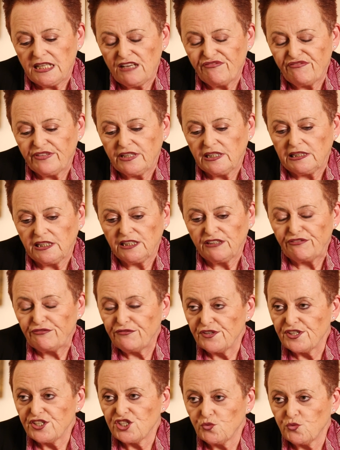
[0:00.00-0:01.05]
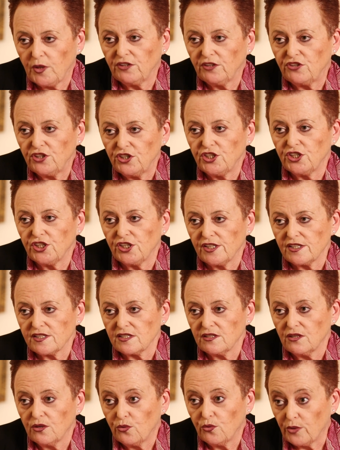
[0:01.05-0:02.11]
definitely the first 20
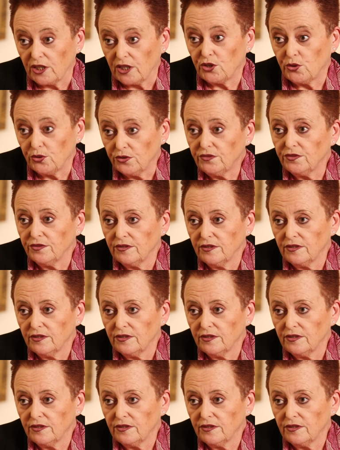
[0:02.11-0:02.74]
years were good.